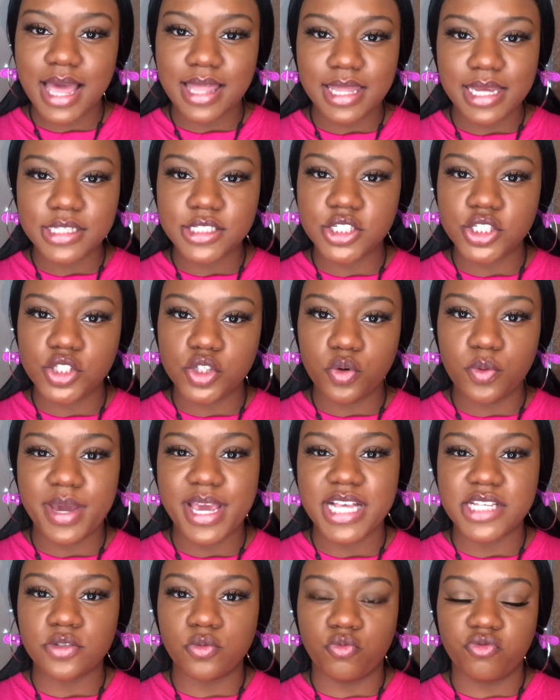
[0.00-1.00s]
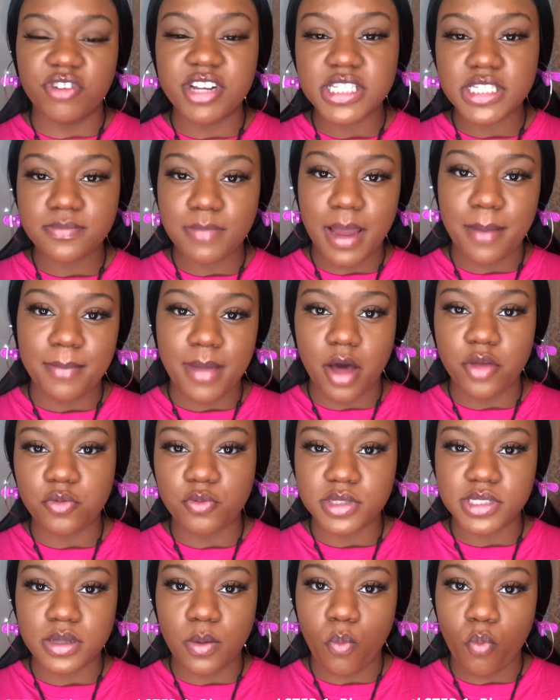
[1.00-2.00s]
I like to do is rinse my mouth
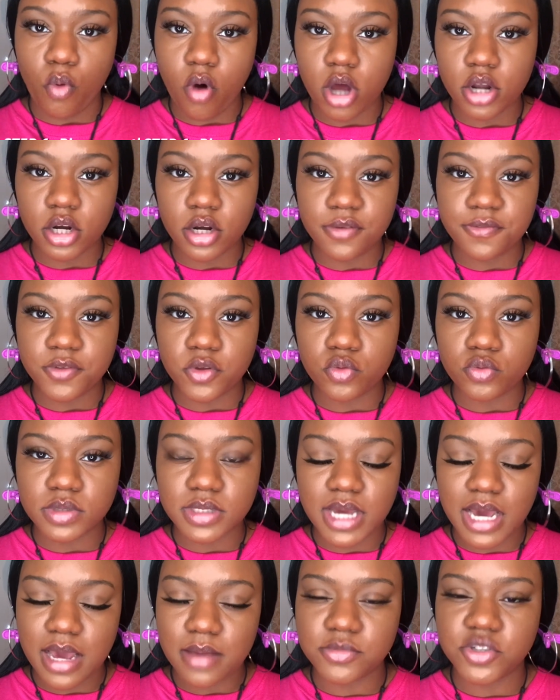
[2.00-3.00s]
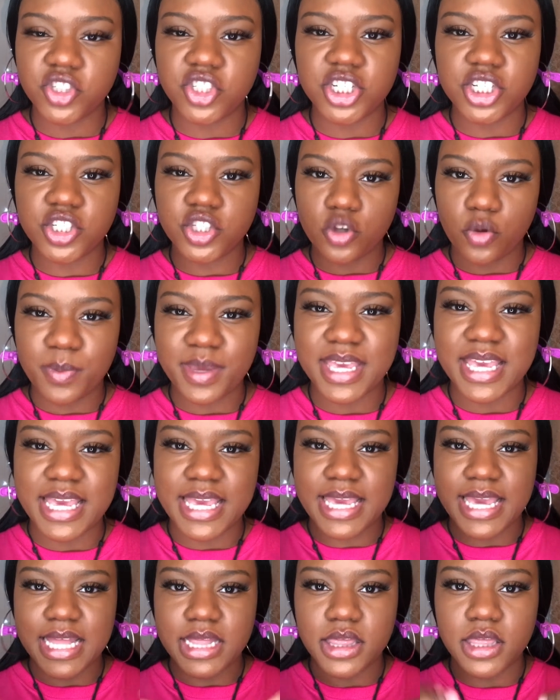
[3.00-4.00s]
with some water a few times just so we
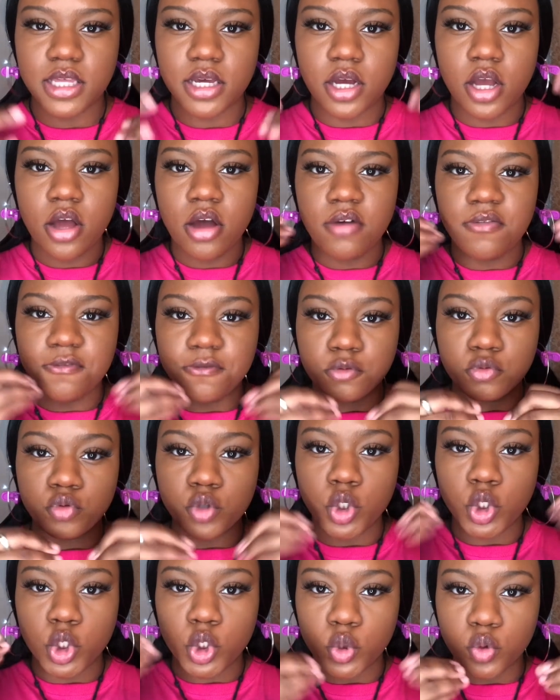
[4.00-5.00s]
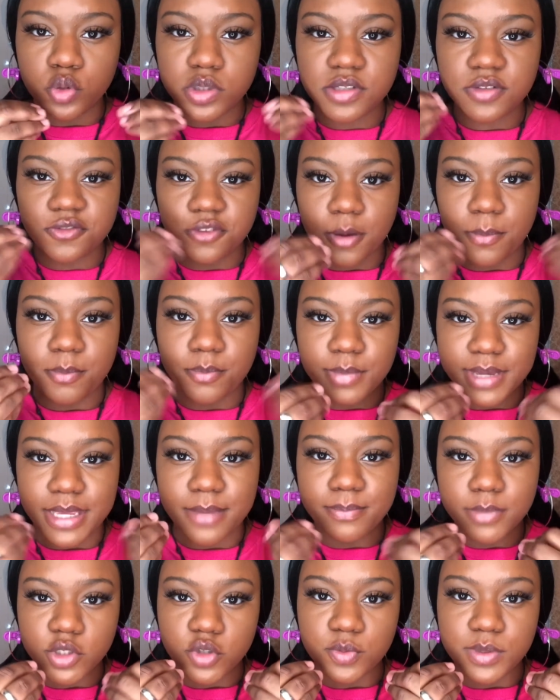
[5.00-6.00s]
can get the food loose from
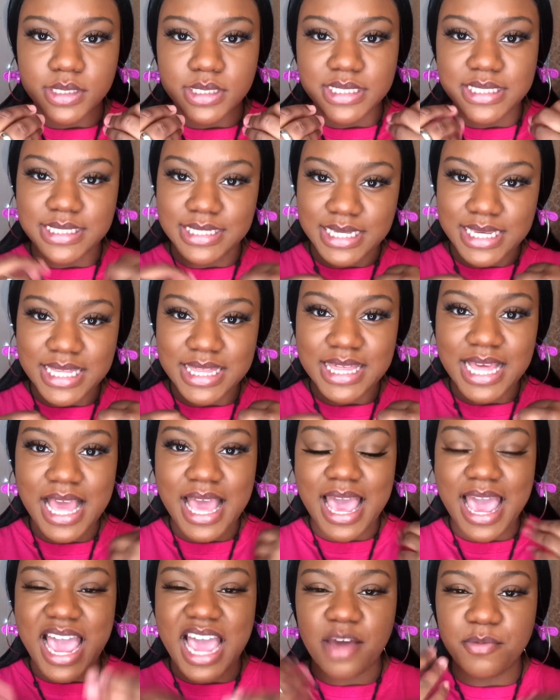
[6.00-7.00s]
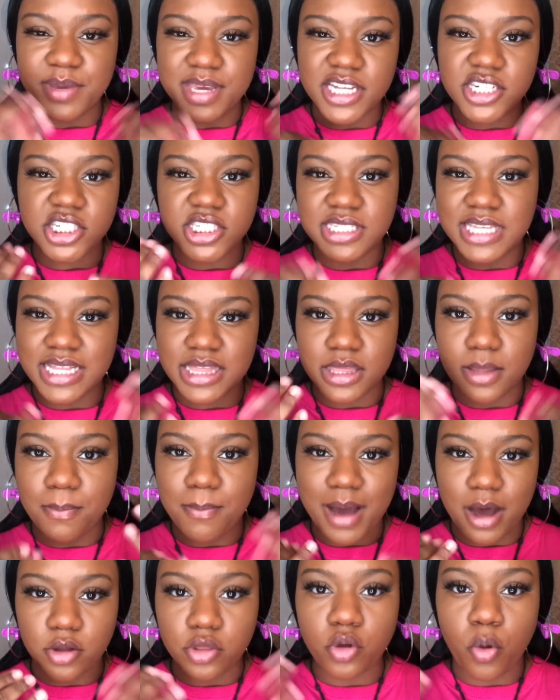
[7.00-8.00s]
in between the teeth and we can just get the
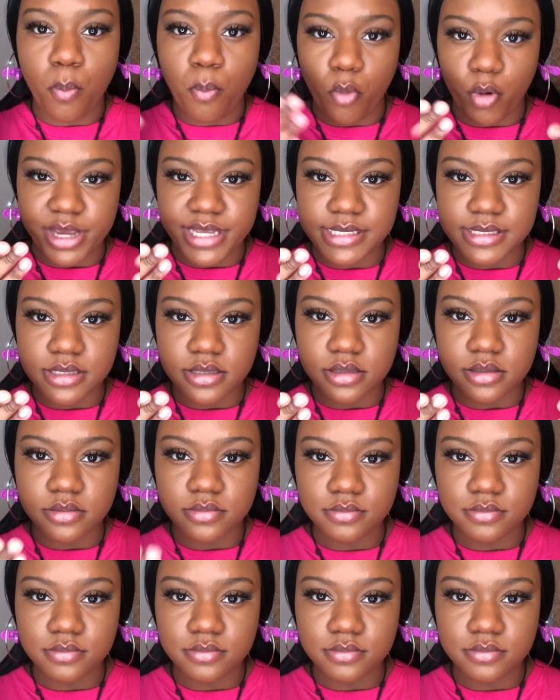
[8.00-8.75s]
mouth moist.